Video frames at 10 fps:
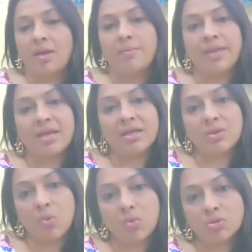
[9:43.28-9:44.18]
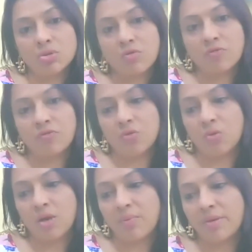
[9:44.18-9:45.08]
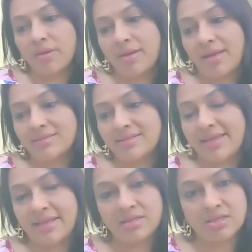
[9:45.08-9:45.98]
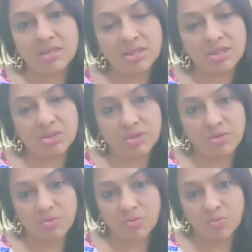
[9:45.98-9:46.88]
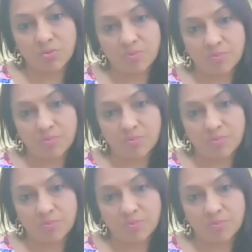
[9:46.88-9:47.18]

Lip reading: Make a note of whoever has entered into the room.